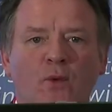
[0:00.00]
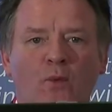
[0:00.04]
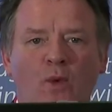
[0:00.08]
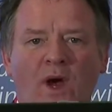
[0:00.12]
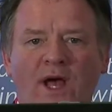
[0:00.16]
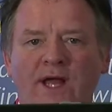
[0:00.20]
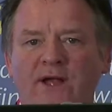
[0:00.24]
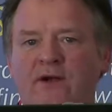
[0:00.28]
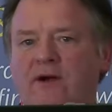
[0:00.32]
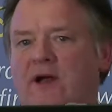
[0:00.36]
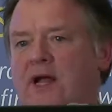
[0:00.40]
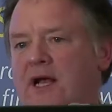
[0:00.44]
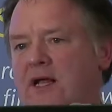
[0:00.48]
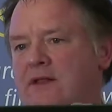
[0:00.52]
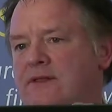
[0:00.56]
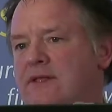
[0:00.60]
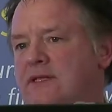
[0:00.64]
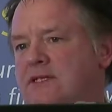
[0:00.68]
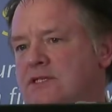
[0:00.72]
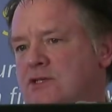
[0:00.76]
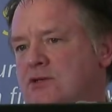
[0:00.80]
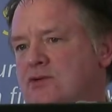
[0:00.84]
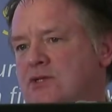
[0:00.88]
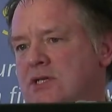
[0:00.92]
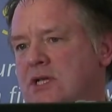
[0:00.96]
wider health
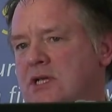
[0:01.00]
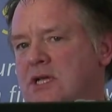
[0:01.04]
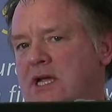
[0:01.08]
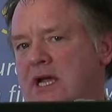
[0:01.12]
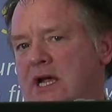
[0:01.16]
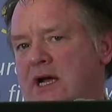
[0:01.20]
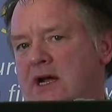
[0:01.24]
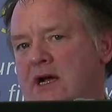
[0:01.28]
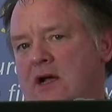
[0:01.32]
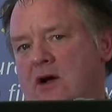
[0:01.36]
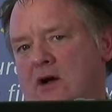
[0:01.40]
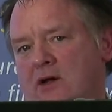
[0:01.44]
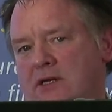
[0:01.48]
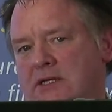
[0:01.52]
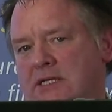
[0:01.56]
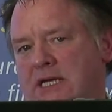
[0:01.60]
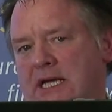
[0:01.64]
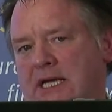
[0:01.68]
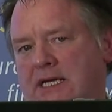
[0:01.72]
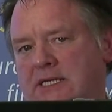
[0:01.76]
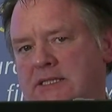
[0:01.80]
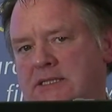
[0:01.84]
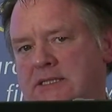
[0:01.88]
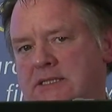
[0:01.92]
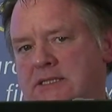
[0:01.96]
and social care
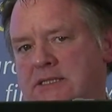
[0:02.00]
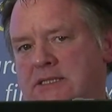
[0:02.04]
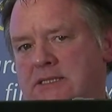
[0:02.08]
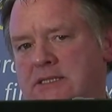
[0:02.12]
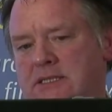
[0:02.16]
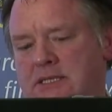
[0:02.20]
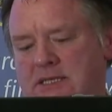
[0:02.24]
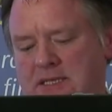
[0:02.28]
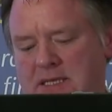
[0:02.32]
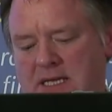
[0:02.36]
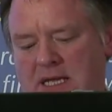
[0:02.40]
contexts.